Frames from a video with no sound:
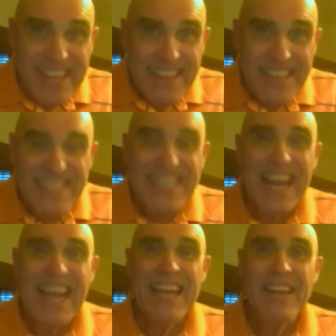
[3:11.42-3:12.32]
this
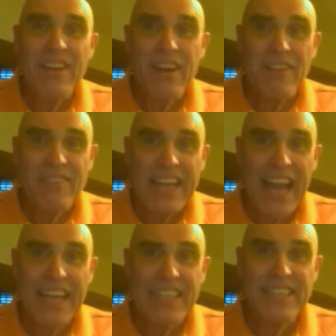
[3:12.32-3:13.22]
kind of
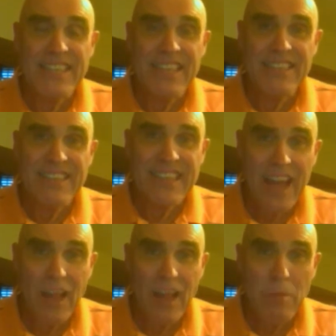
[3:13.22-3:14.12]
guidance doesn't
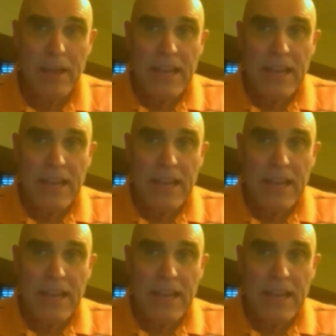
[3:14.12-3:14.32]
help